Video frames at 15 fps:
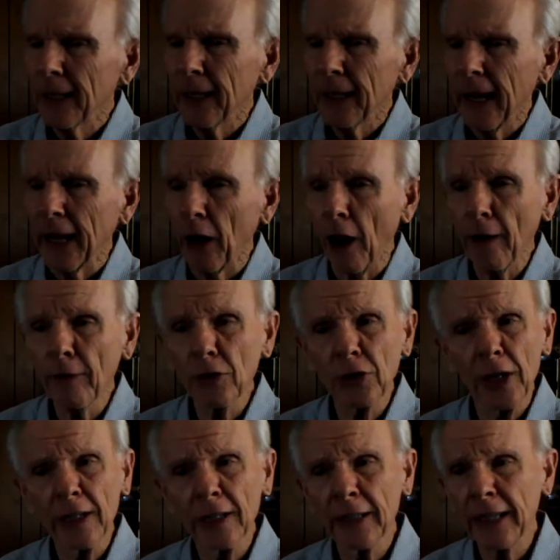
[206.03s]
And all of a
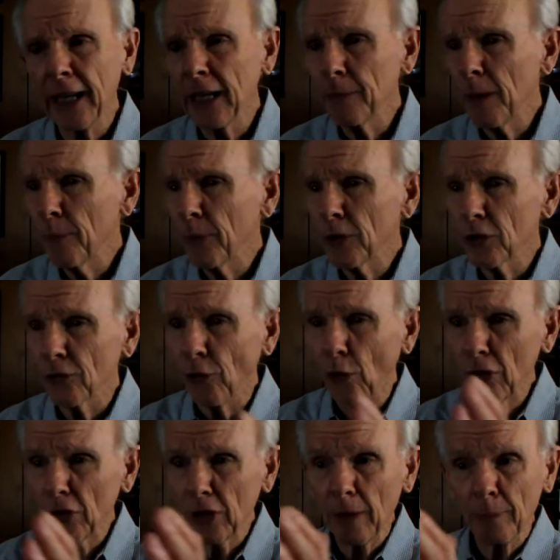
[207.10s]
sudden, the enemy puts
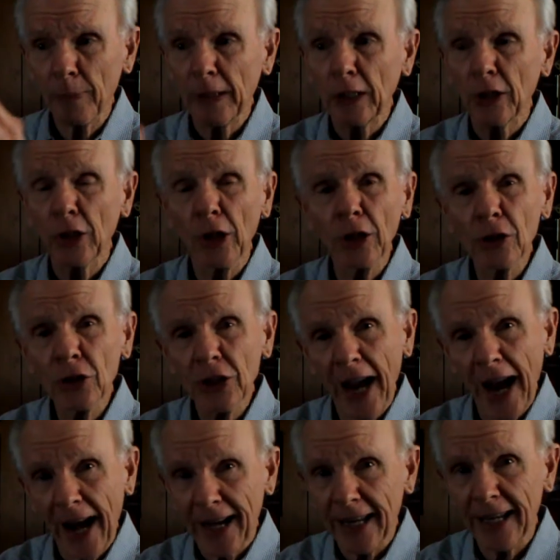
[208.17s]
forth something a little
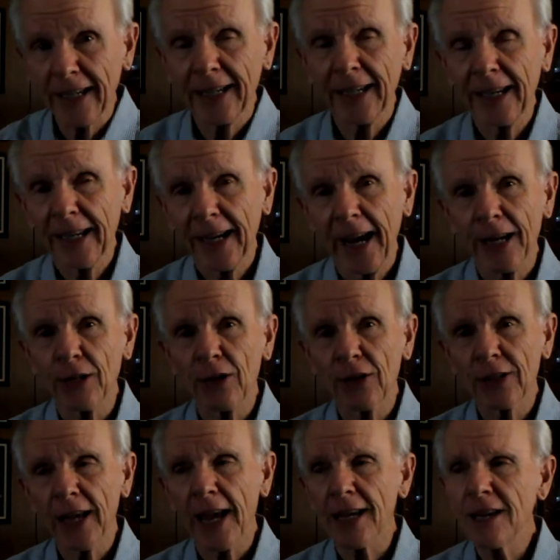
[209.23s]
shiny, and you
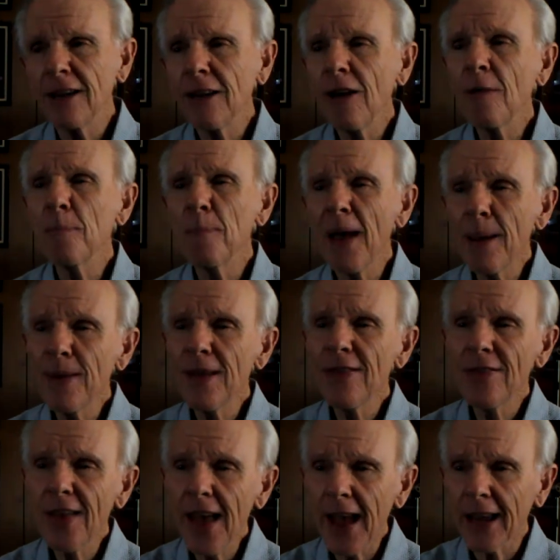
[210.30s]
say, you know, maybe
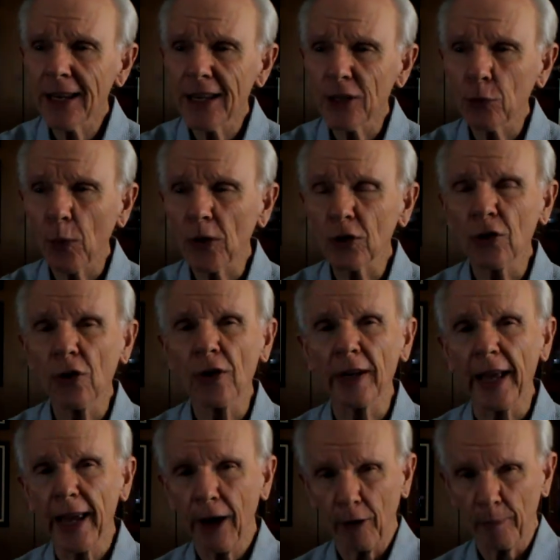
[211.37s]
that is what's going to
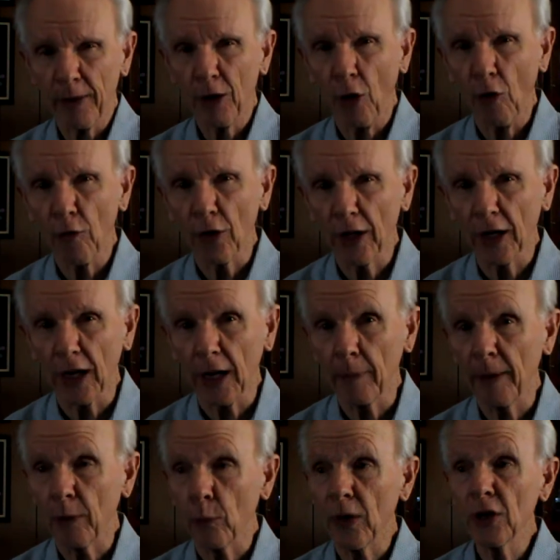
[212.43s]
help me overcome.
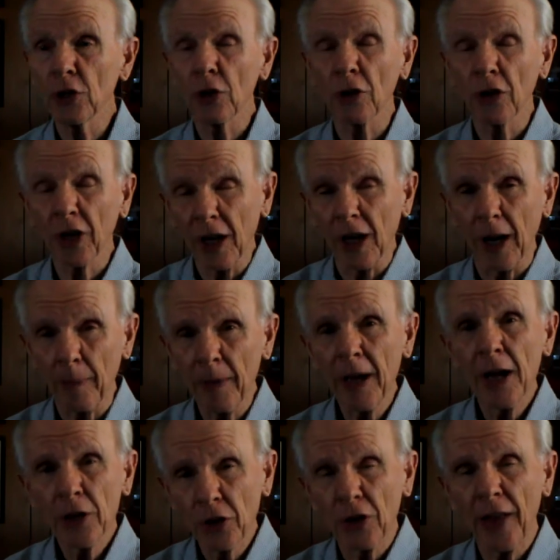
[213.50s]
And we succumb
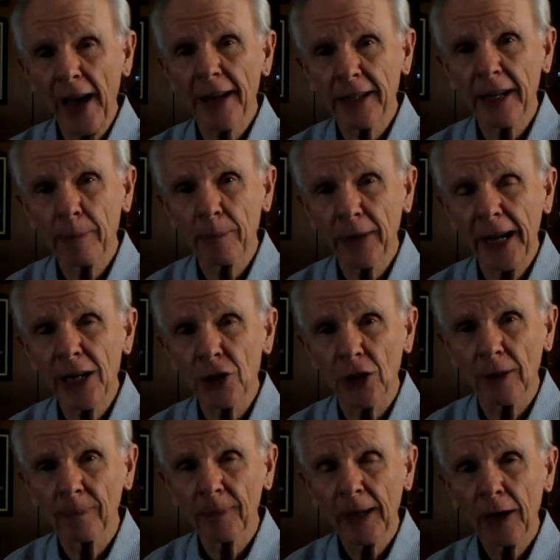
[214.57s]
to that
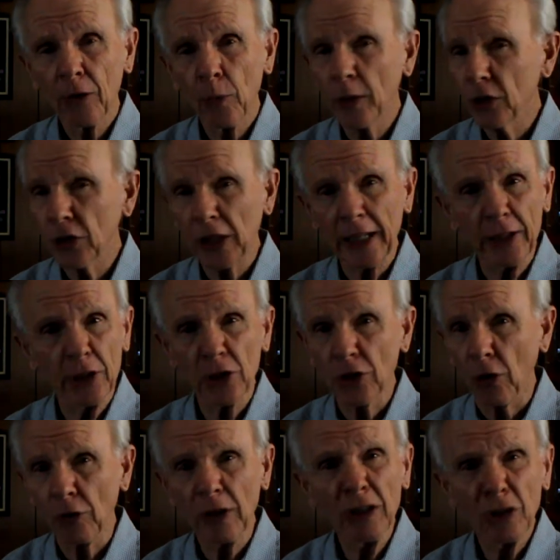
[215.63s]
temptation, which leads us
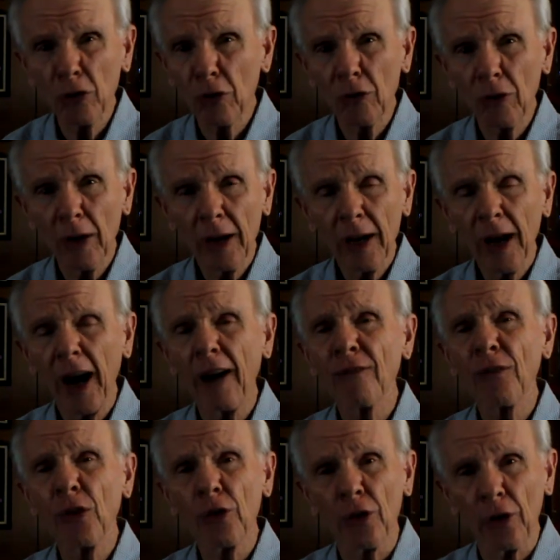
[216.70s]
only to a
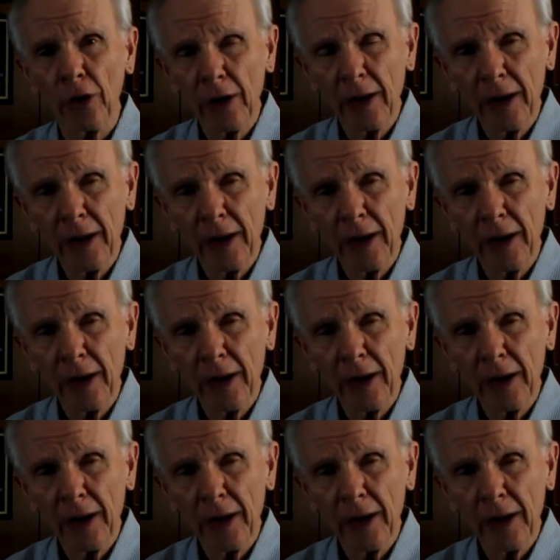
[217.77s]
further